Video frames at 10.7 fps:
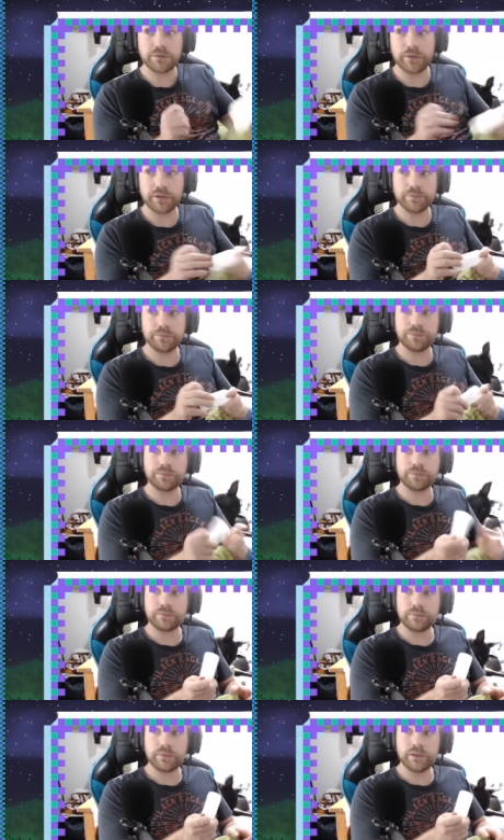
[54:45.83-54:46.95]
squeaker.
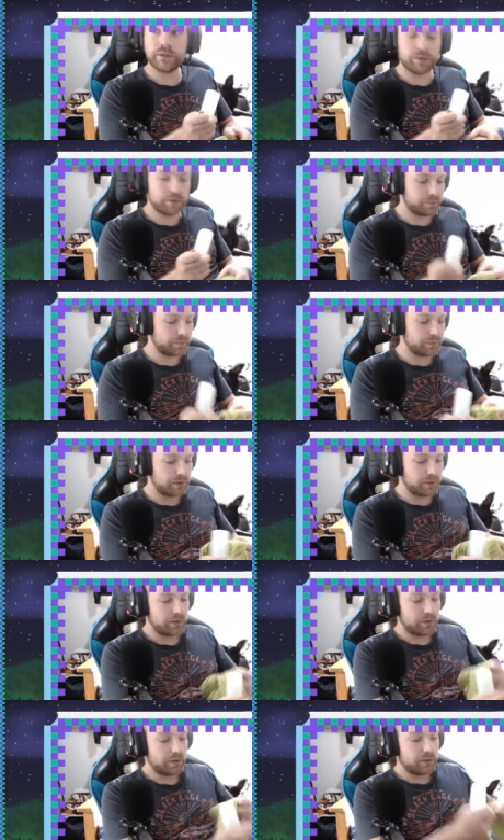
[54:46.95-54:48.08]
Here.
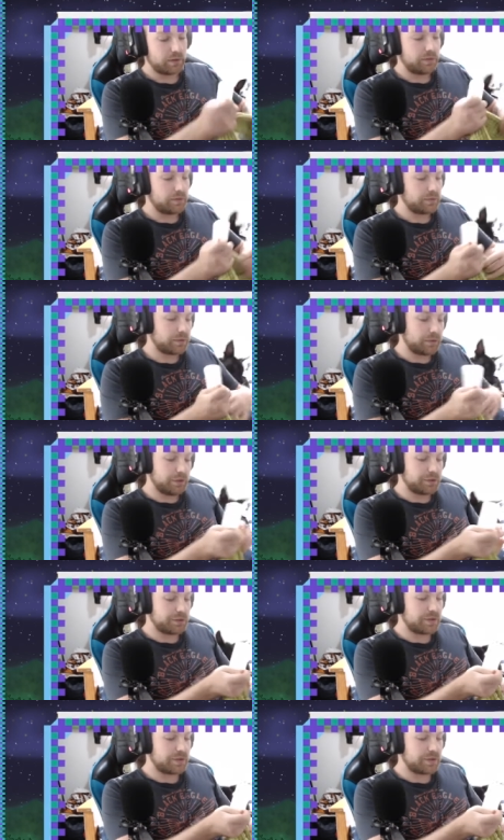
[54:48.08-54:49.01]
So each